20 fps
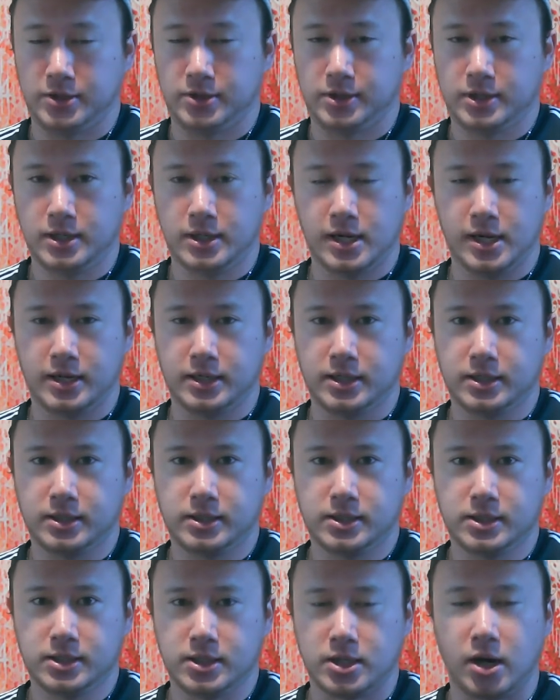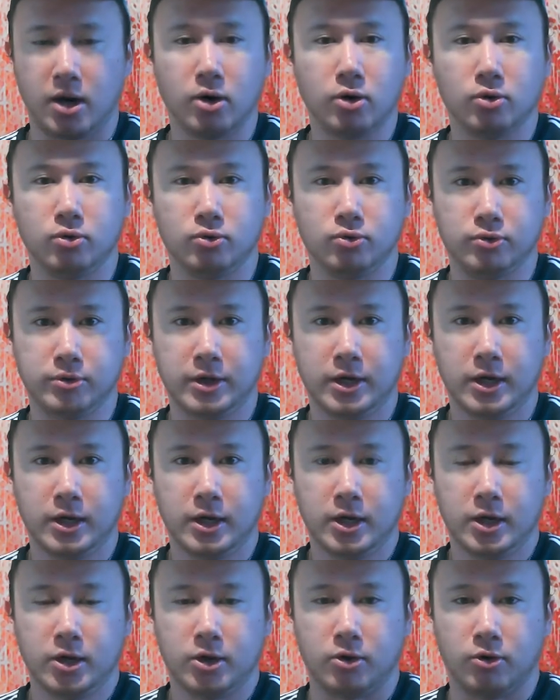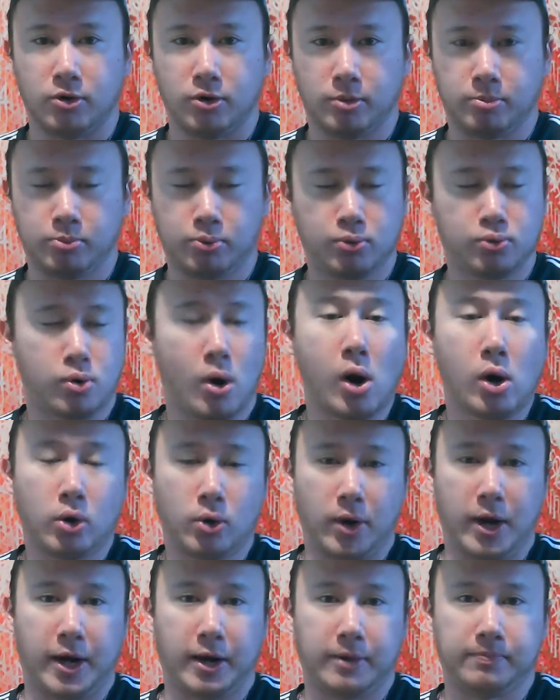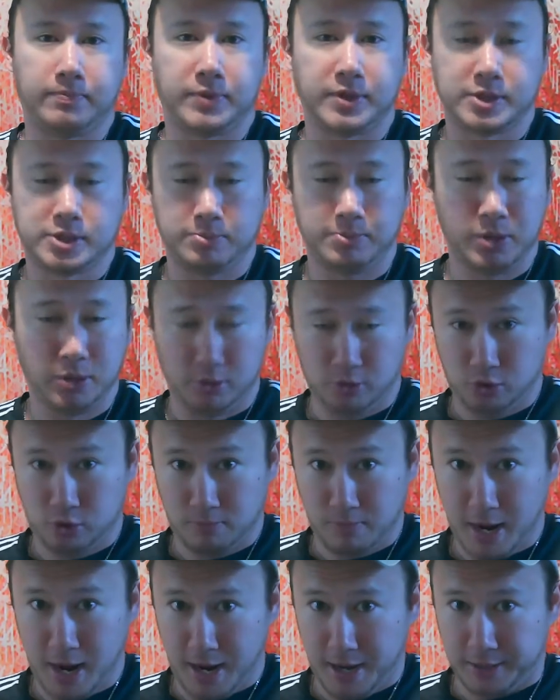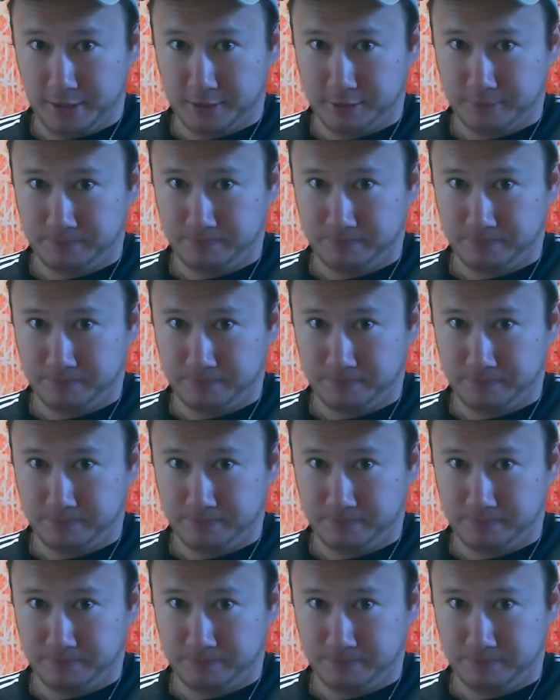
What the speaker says: You cannot code or program the spiritual mind.